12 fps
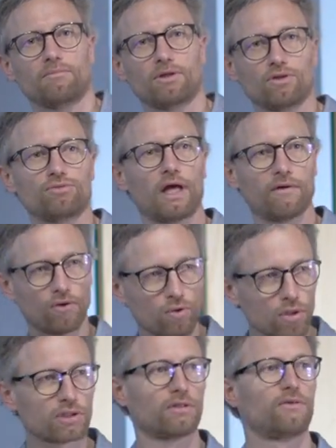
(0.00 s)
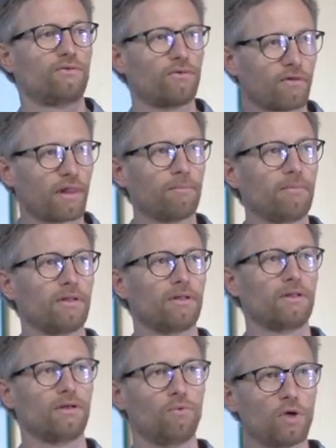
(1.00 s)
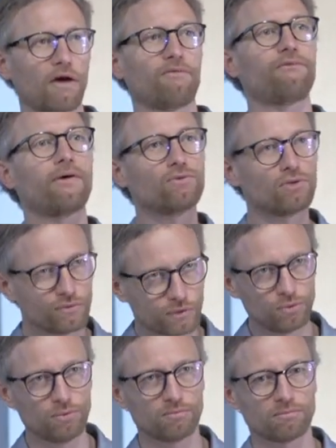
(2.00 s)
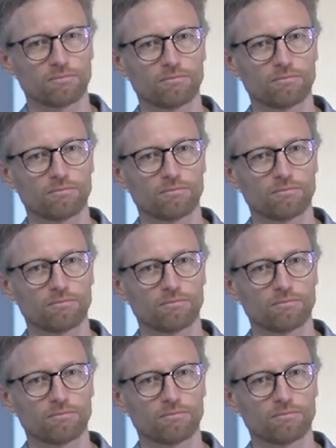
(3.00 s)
Because we have looked for them, we have found a few,